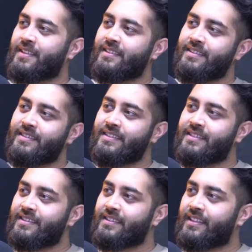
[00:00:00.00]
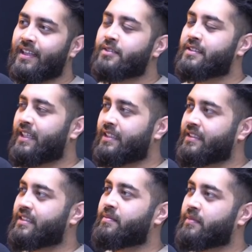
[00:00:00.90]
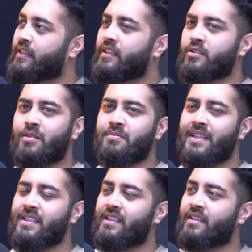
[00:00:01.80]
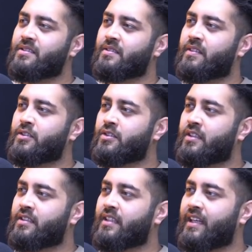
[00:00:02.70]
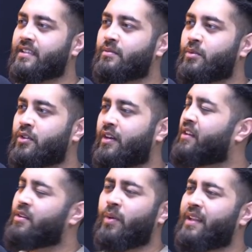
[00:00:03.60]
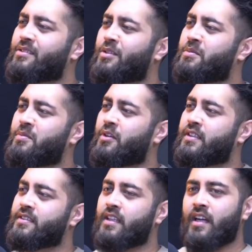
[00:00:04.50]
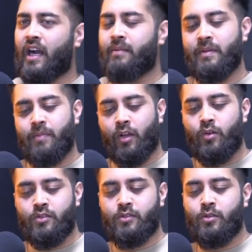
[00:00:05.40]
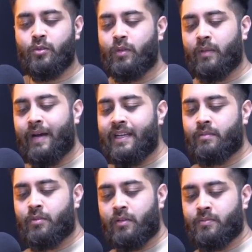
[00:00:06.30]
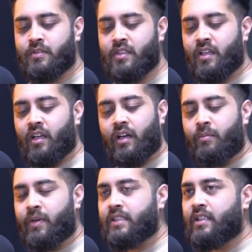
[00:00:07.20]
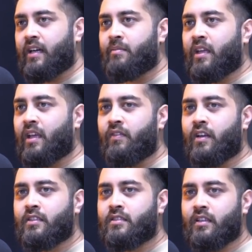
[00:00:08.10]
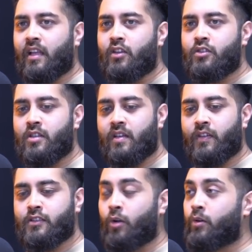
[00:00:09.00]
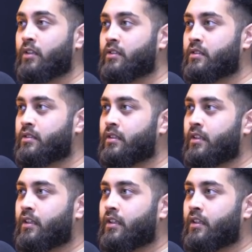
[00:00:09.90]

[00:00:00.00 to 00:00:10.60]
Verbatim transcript: Pops, yeah. That was nice. As in, then they stopped making it because of the sugar tax and whatnot. I don't know why they stopped, to be honest. I remember going to school with the Panda Pops, and break time they used to give us donuts,